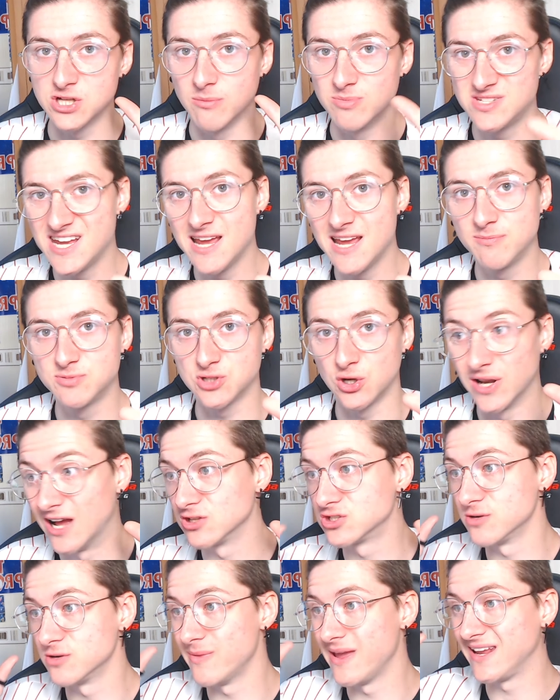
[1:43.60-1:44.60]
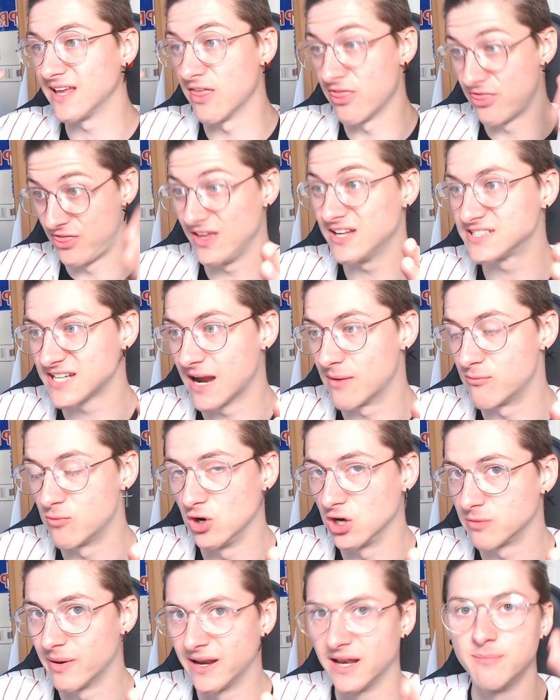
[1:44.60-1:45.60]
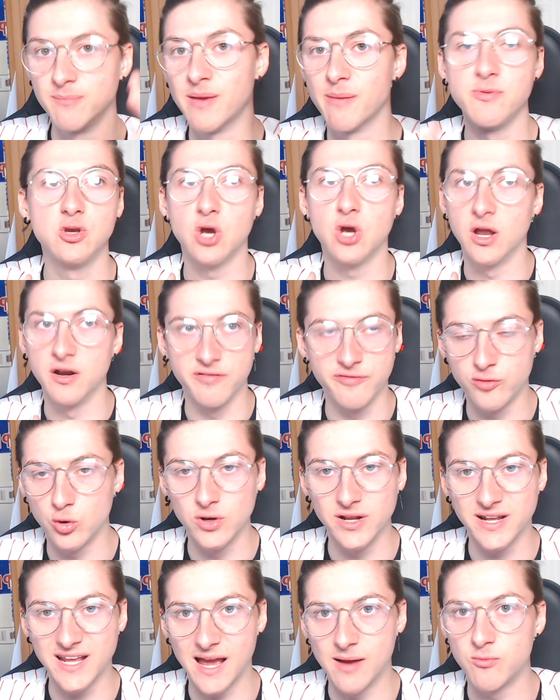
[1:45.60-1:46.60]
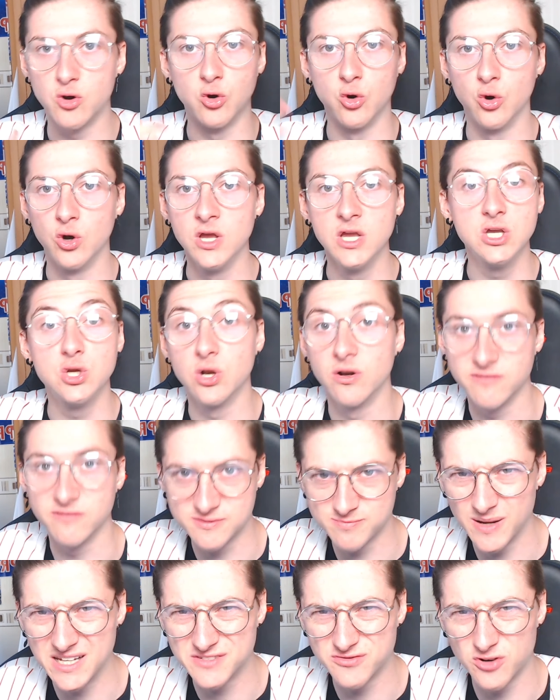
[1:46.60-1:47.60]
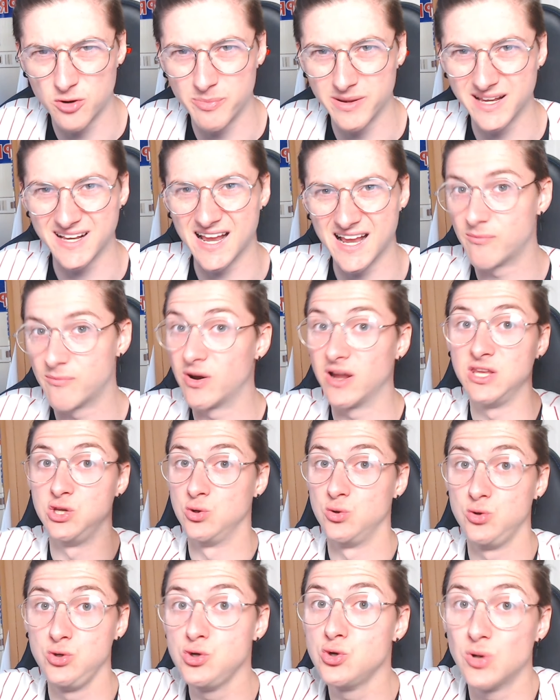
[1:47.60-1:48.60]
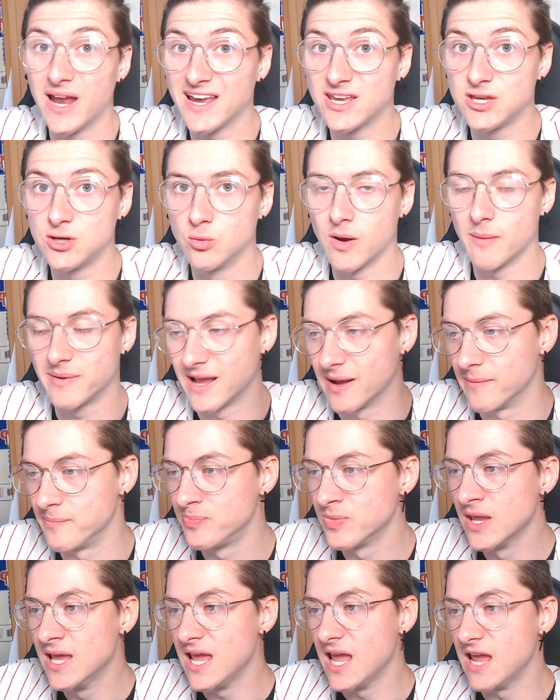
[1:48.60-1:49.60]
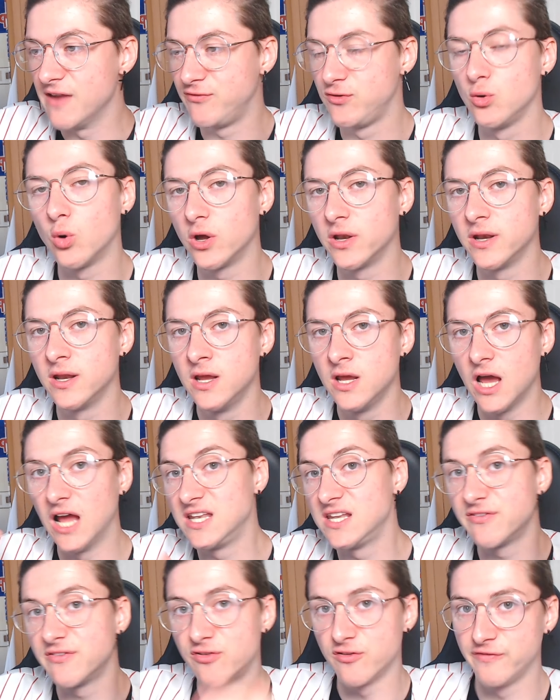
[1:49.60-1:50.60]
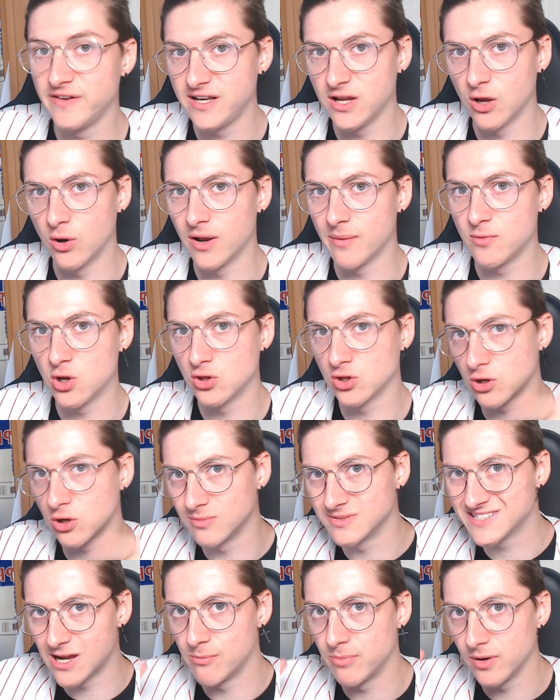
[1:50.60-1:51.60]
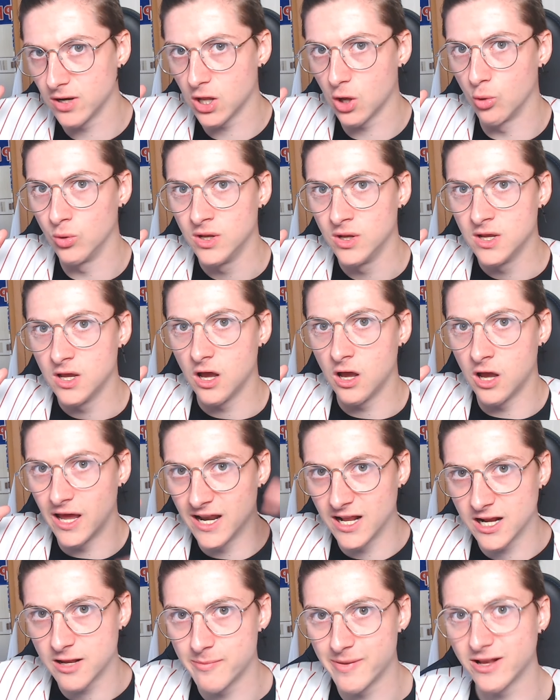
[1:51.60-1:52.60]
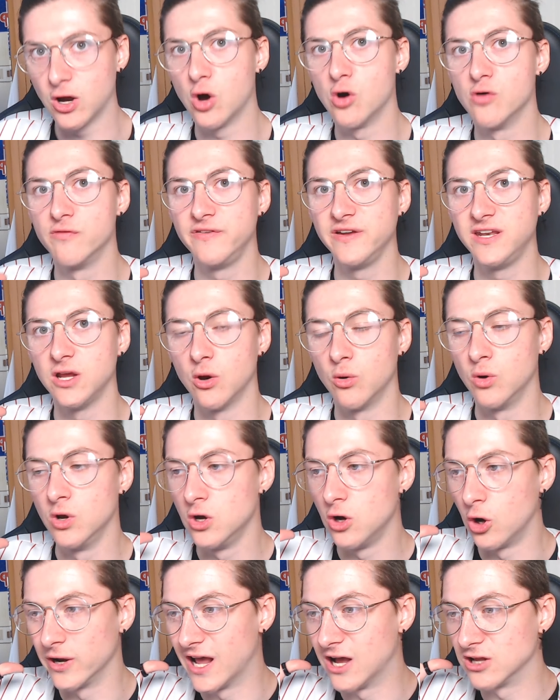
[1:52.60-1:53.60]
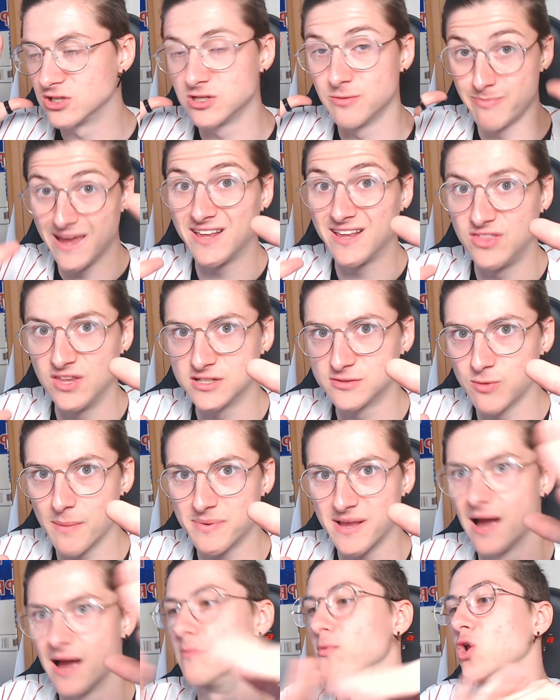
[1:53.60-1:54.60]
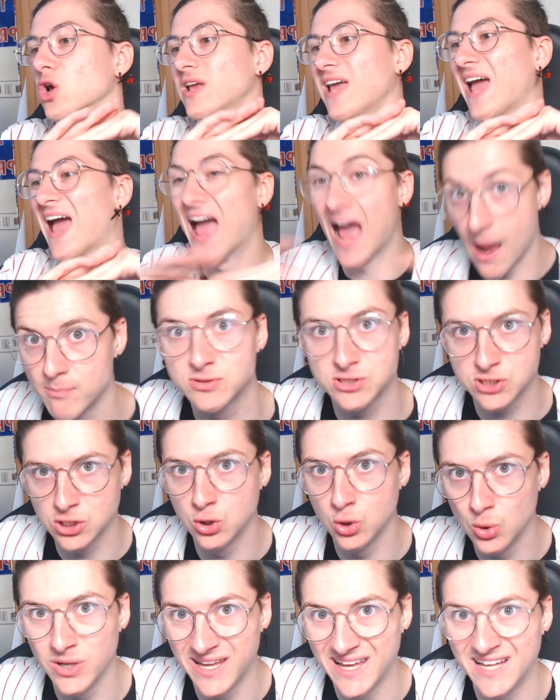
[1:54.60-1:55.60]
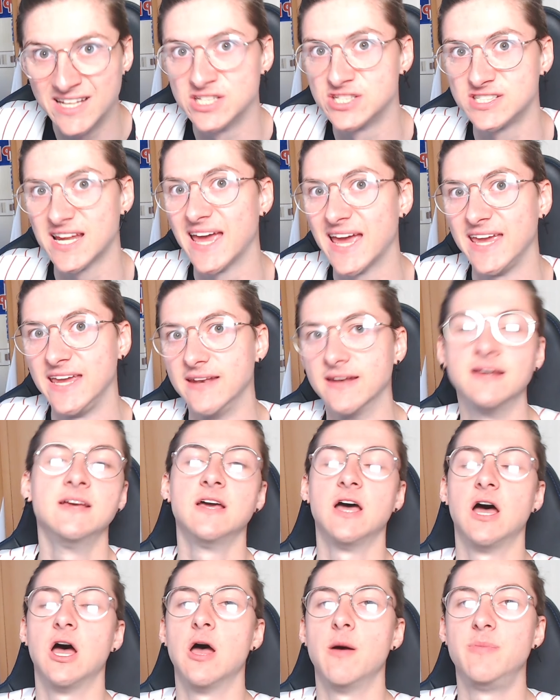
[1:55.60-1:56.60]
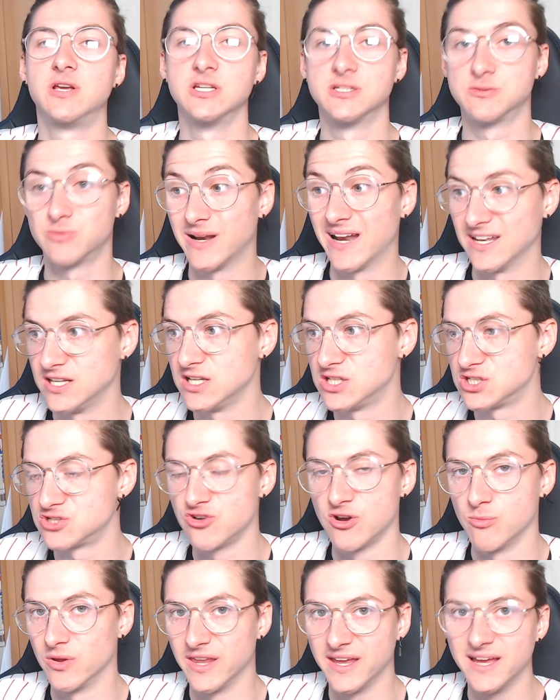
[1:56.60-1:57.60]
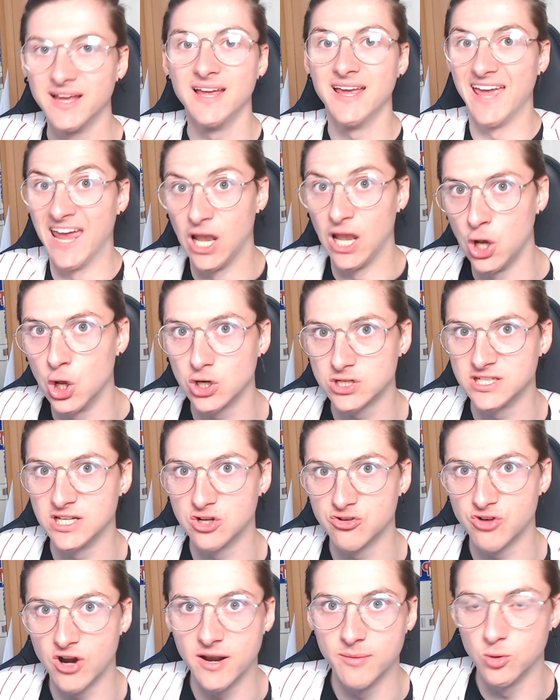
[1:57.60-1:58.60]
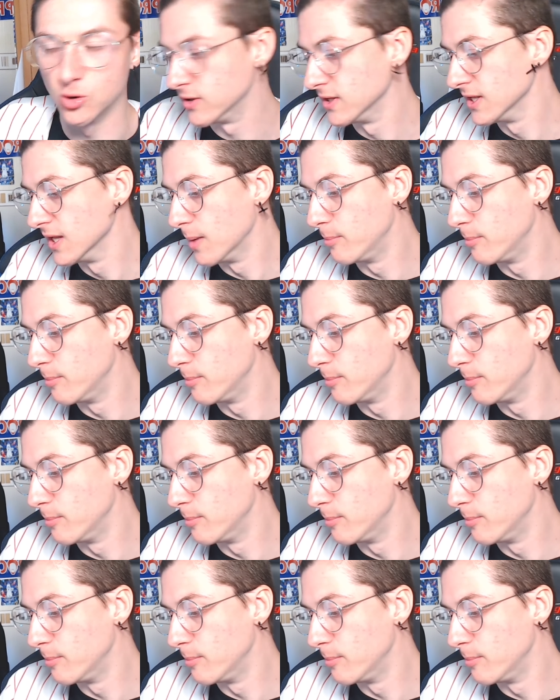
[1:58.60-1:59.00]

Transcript: some tips on how to make this camera look better, maybe you can't afford a camera or you don't have space for a bigger camera and you like your webcam, if you want a different video, let me know in the comments down below and I can make a whole video on how to make this webcam look absolutely insane, because when I did stream with it, it looked incredible.